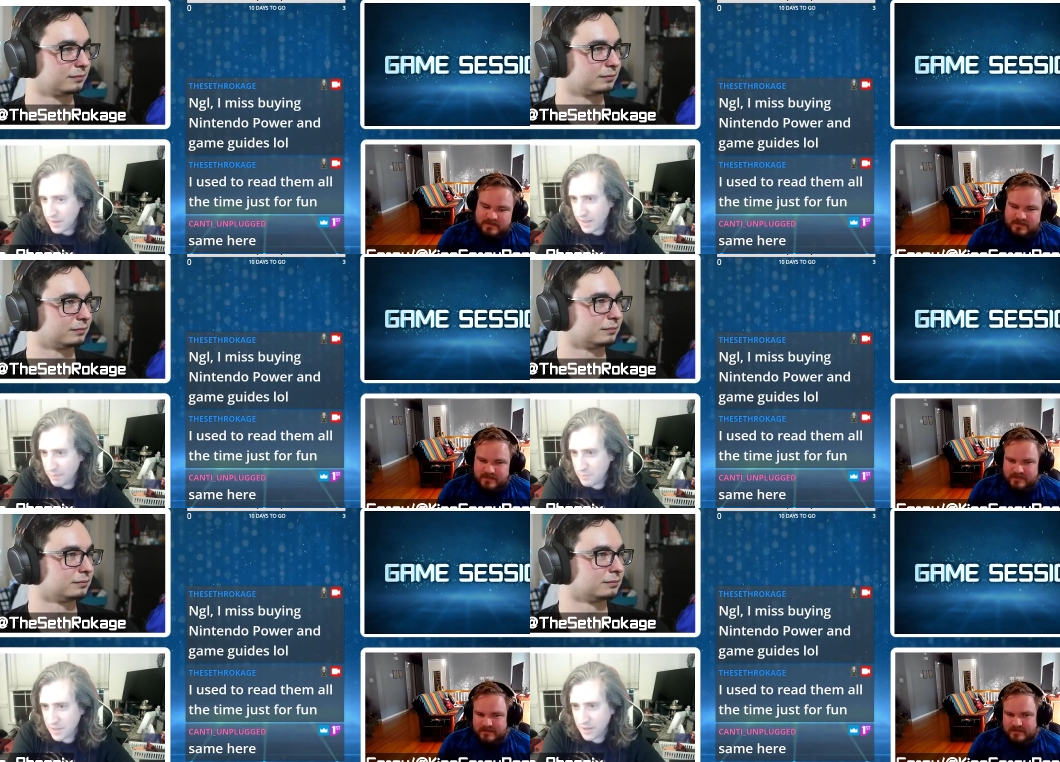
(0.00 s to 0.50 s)

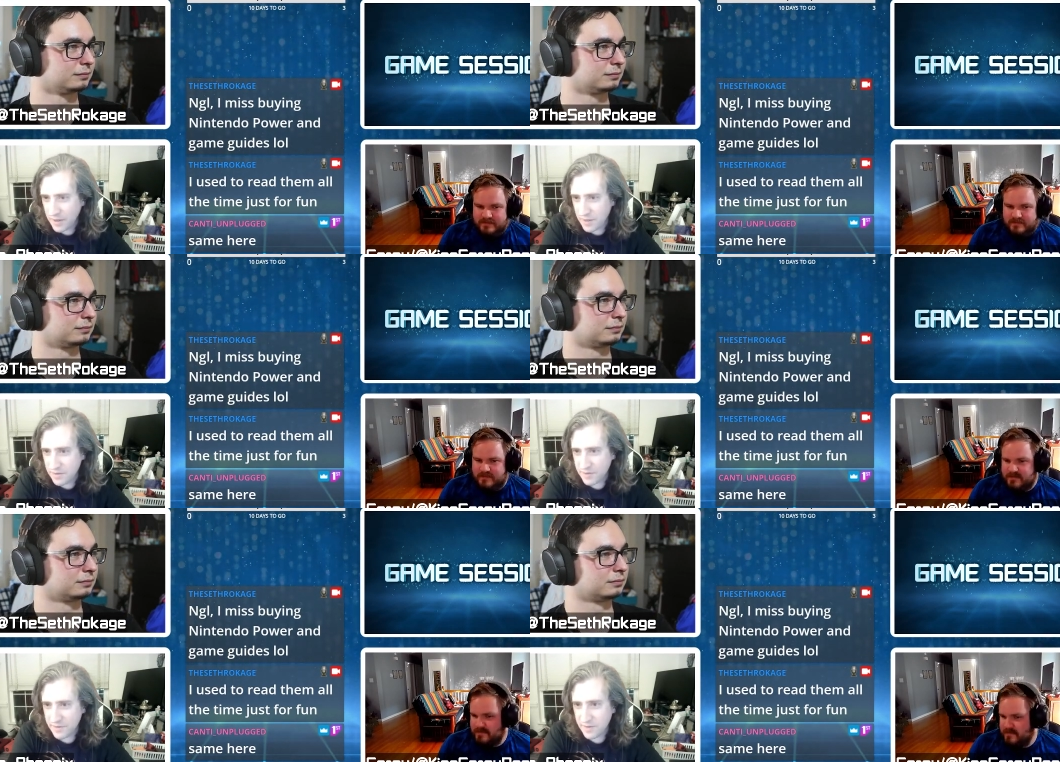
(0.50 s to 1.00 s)

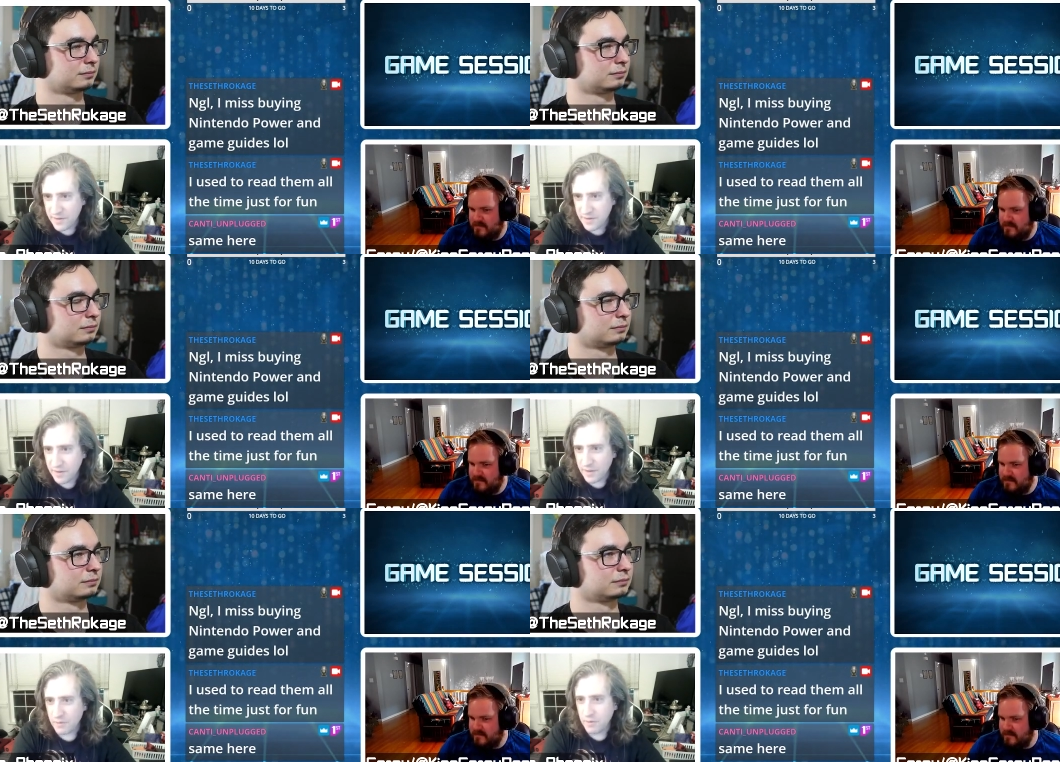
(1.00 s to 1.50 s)
Speaker 1: because
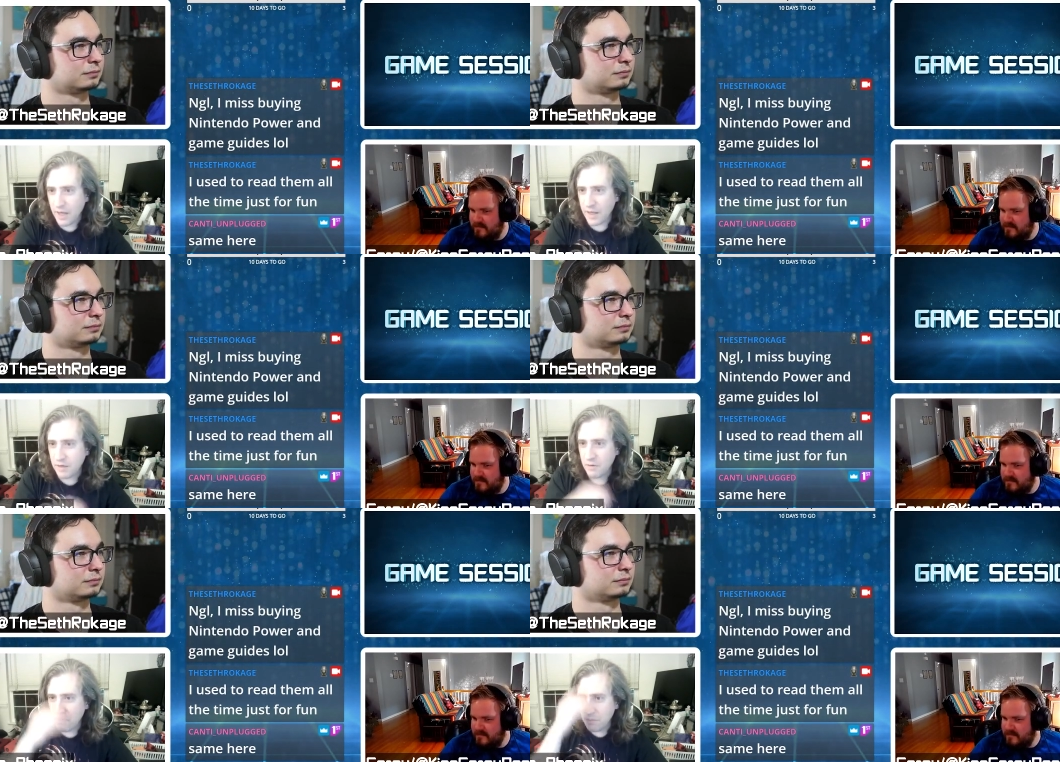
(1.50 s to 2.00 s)
the it, I don't
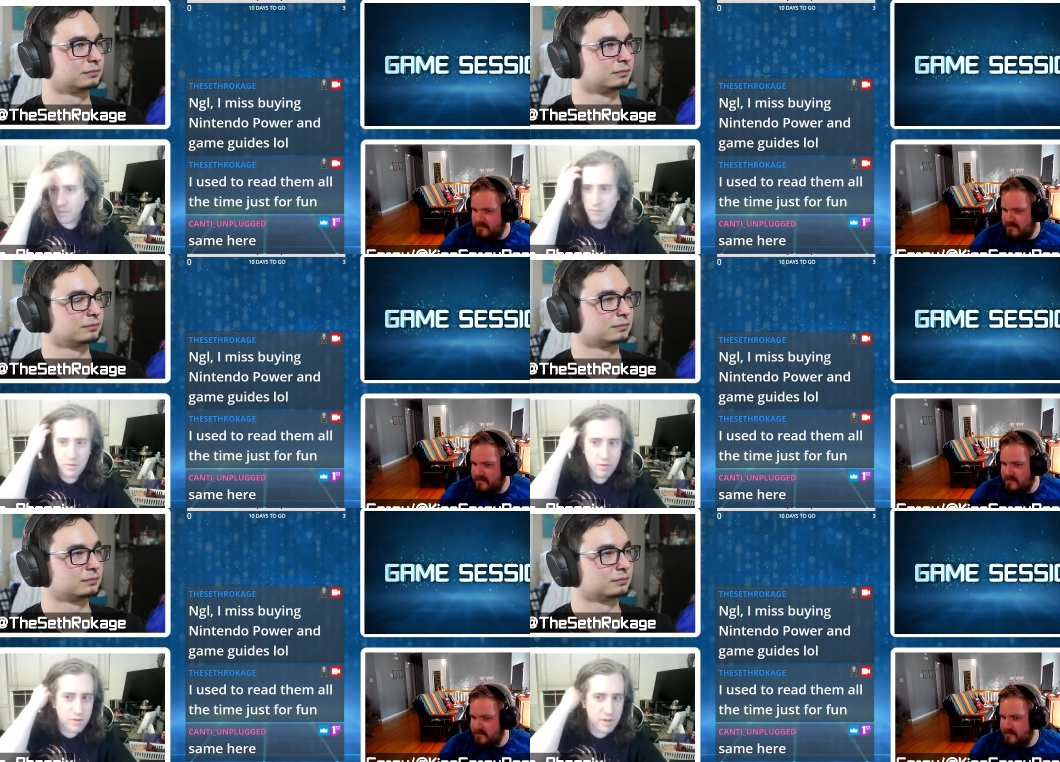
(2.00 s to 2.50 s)
remember
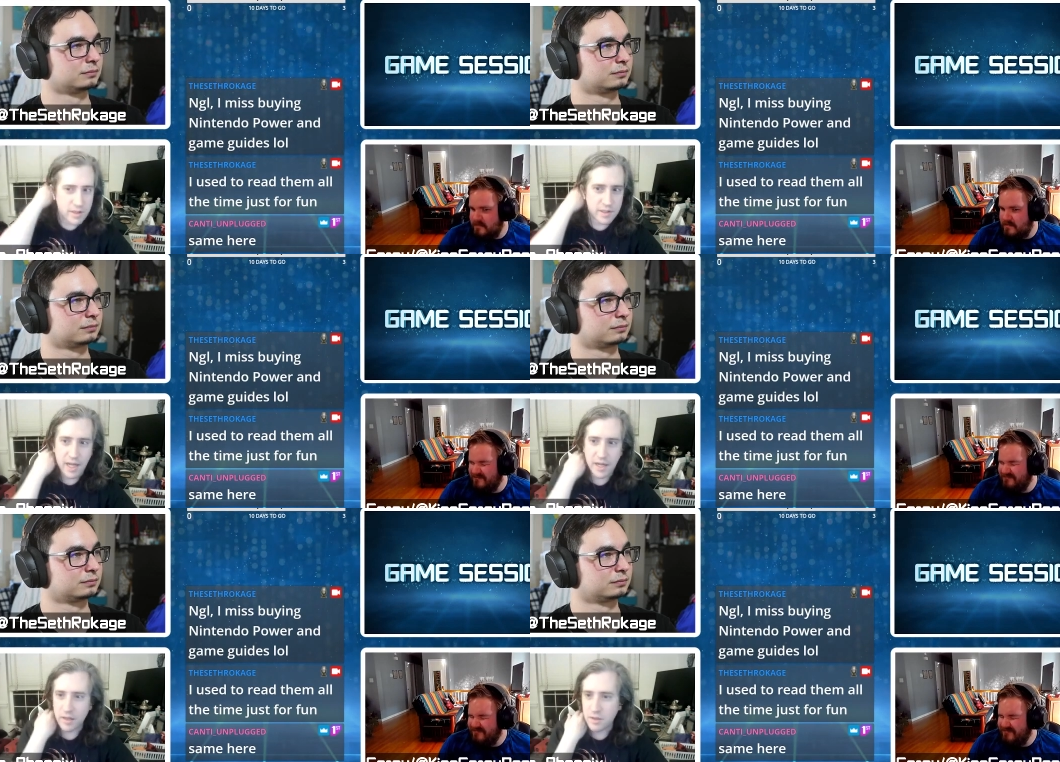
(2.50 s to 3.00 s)

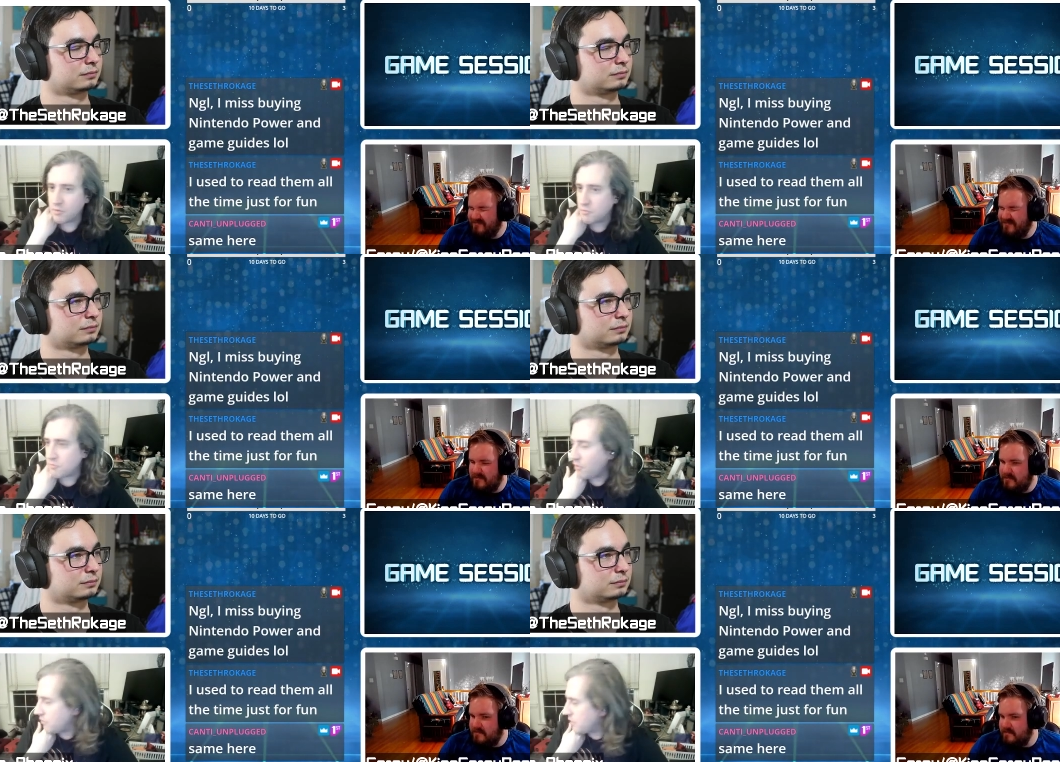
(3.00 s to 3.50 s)
exactly who
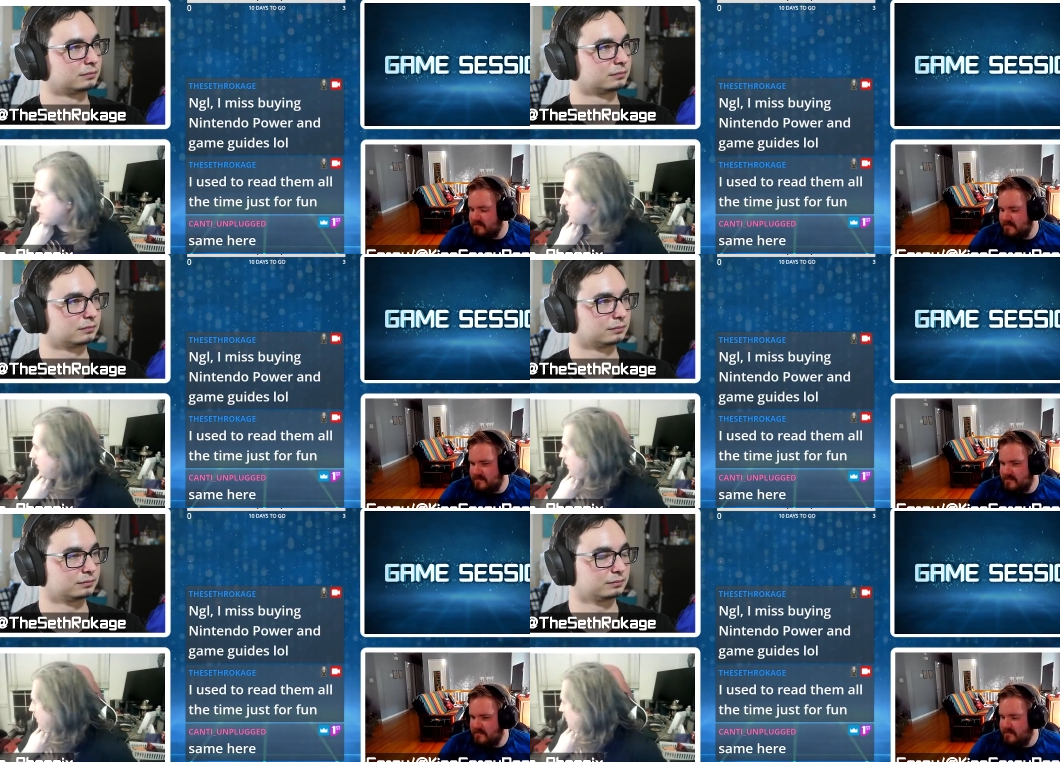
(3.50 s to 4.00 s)
wrote it,
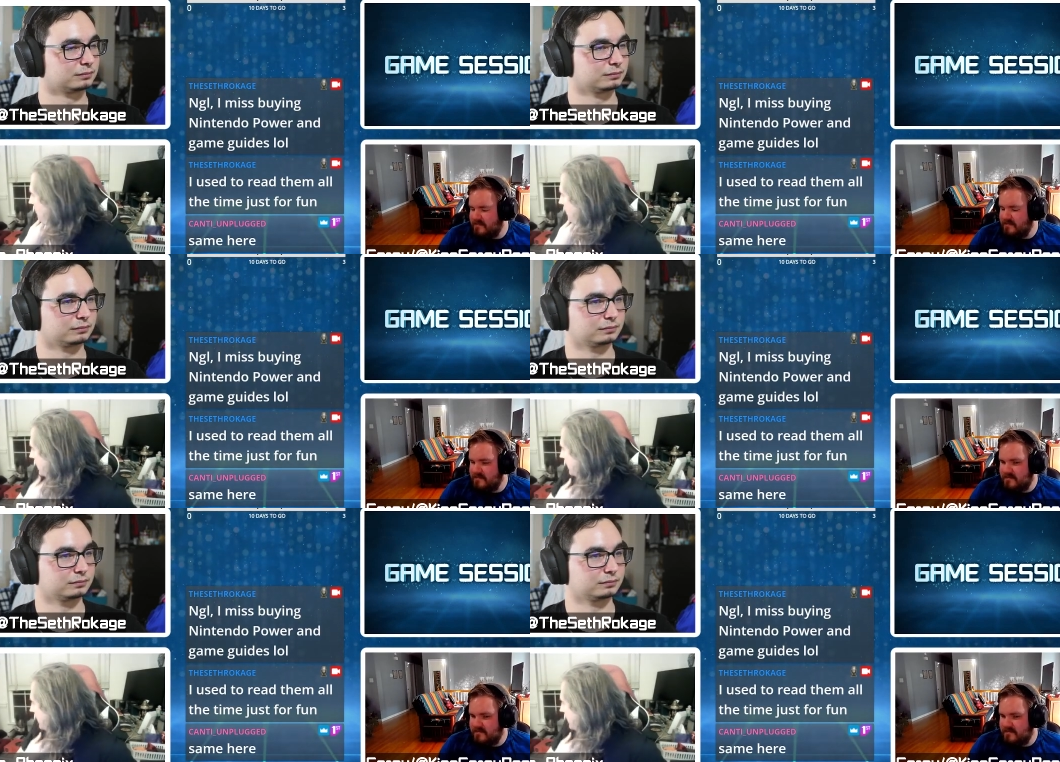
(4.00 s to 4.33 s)
but